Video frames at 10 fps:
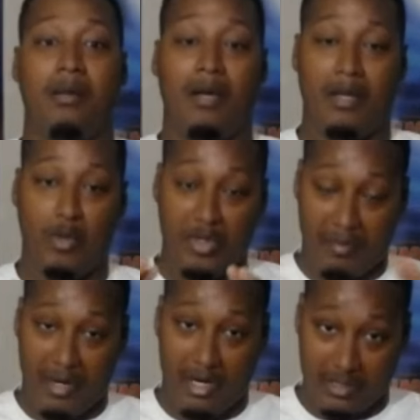North
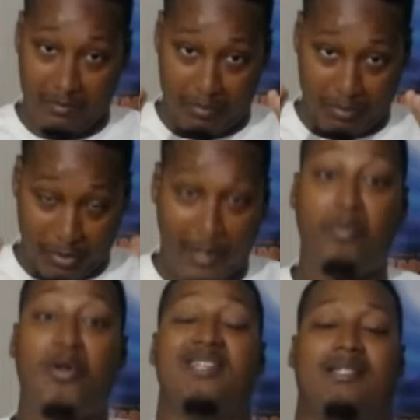American
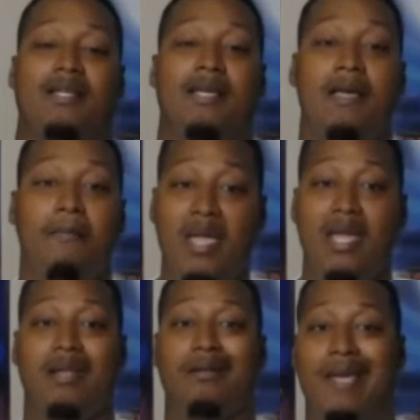president,
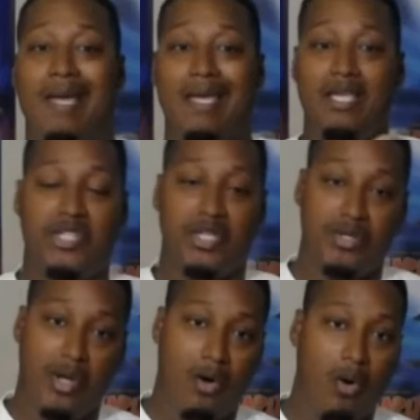meaning that he should
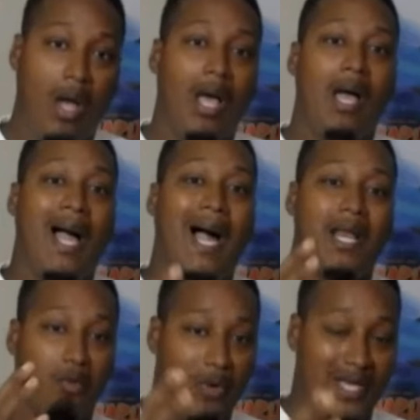know how the
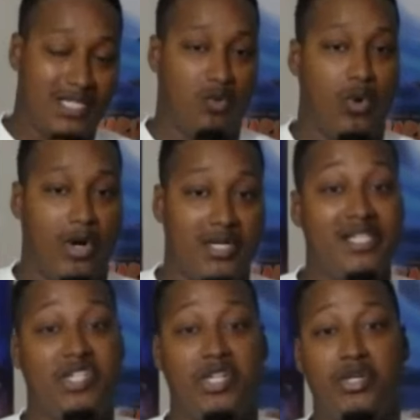West works. He
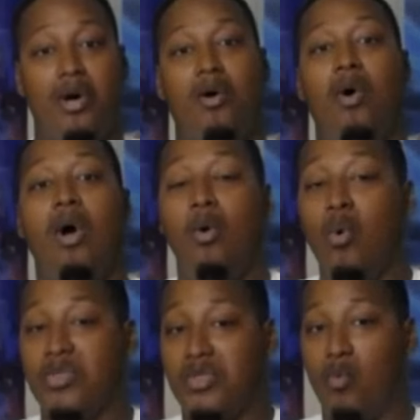should know
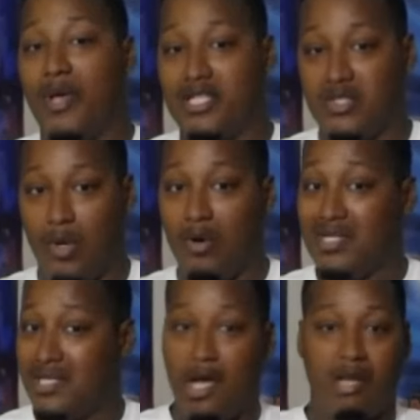what the West wants. It's
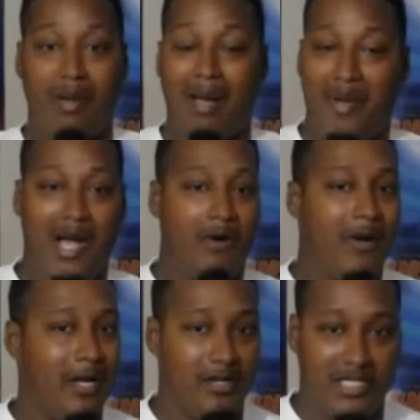all about power
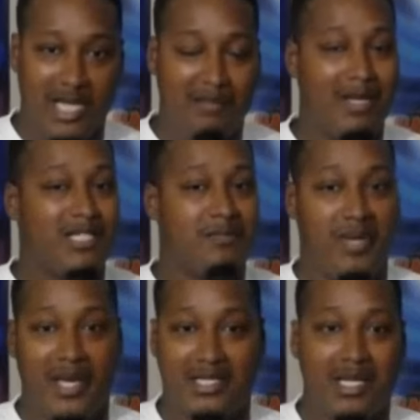out here. It's all about
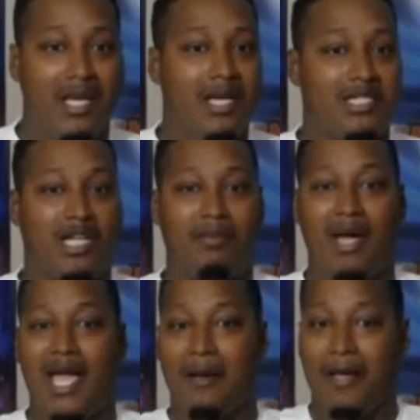specs. It's all
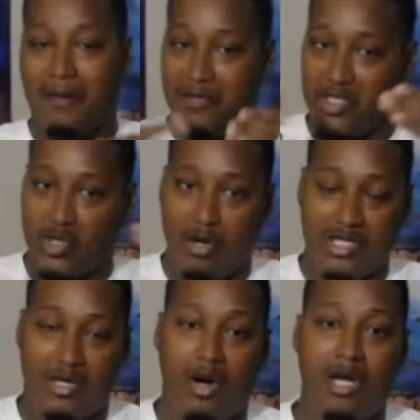about having the
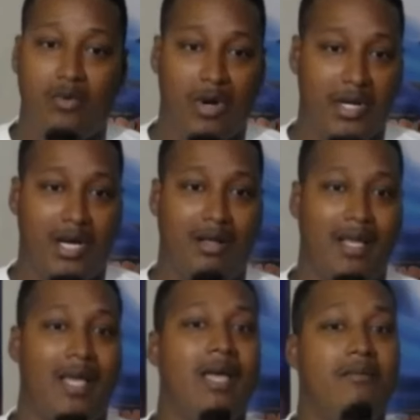strongest hardware and all
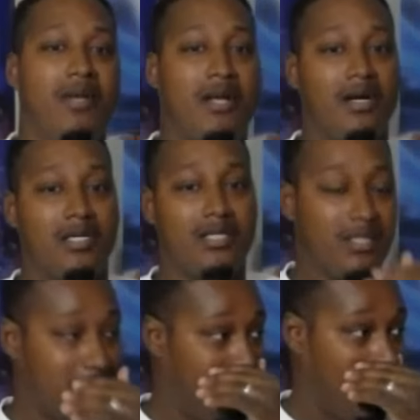that, because
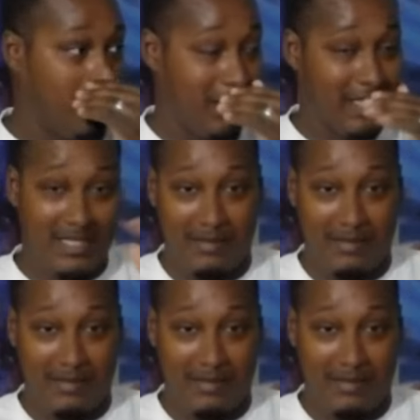you know that's